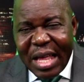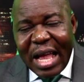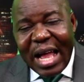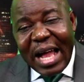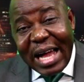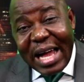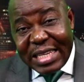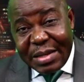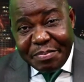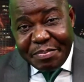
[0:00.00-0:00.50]

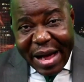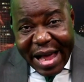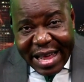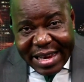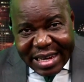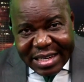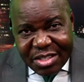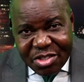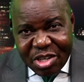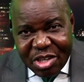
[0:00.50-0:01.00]
At the
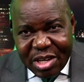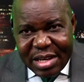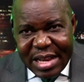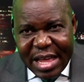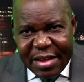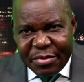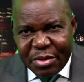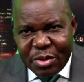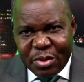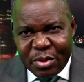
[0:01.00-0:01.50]
bilateral
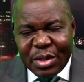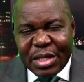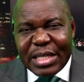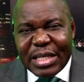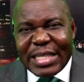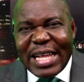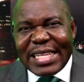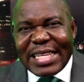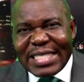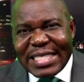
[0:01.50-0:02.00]
level,
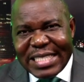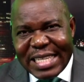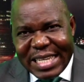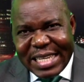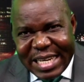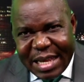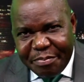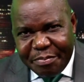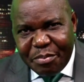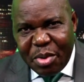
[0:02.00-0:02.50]
they're sealing
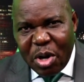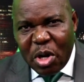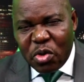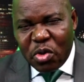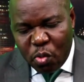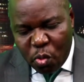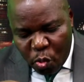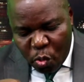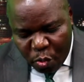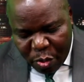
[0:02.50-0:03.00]
the bond
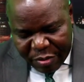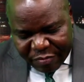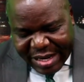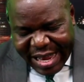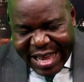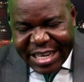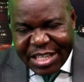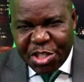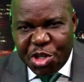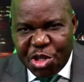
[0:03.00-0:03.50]
with
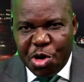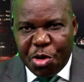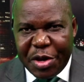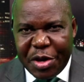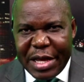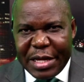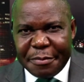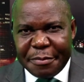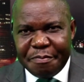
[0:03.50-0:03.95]
Nigeria.